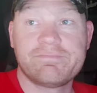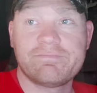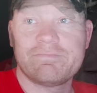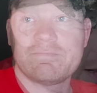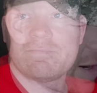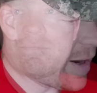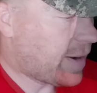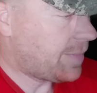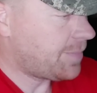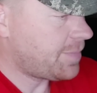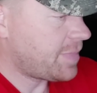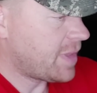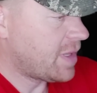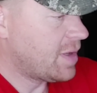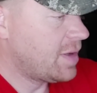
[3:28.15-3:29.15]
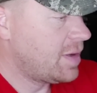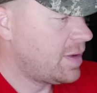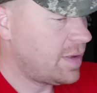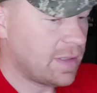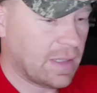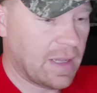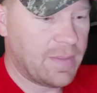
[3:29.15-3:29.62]
Alright.
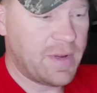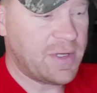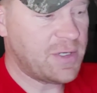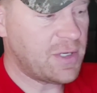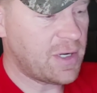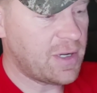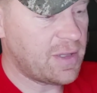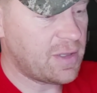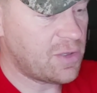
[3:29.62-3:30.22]
Let me show you the